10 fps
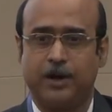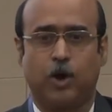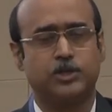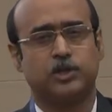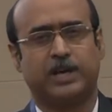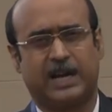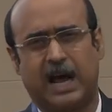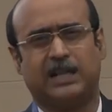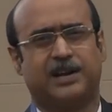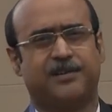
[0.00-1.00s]
Also, there are
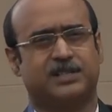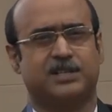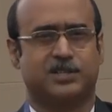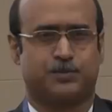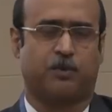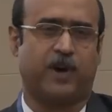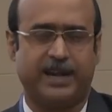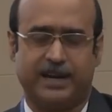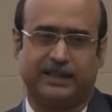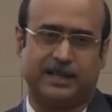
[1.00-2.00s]
other reasons
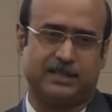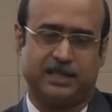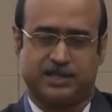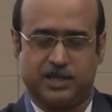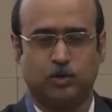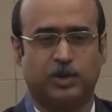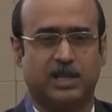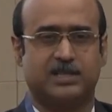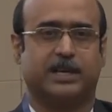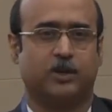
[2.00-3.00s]
provided that these
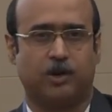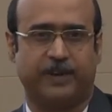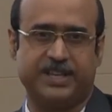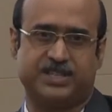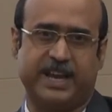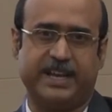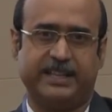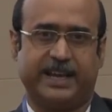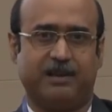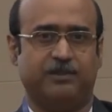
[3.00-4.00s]
numerals are not very steady.
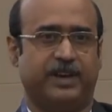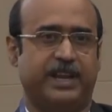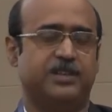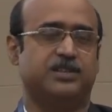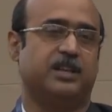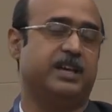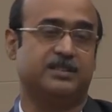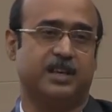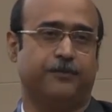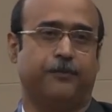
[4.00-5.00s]
They can be very easy,
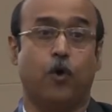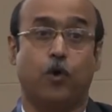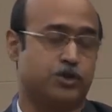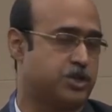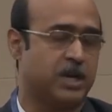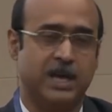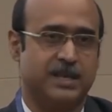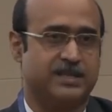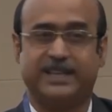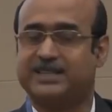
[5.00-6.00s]
easily forged.
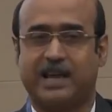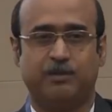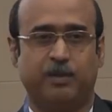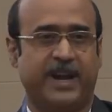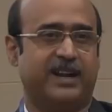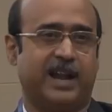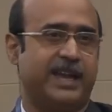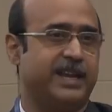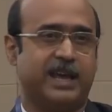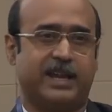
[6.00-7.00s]
Six can be made
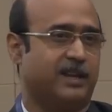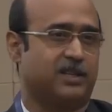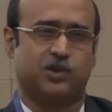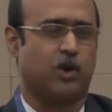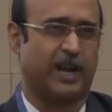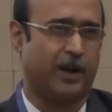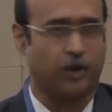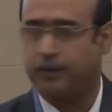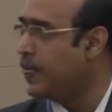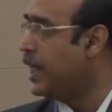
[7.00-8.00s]
nine, and so on and on.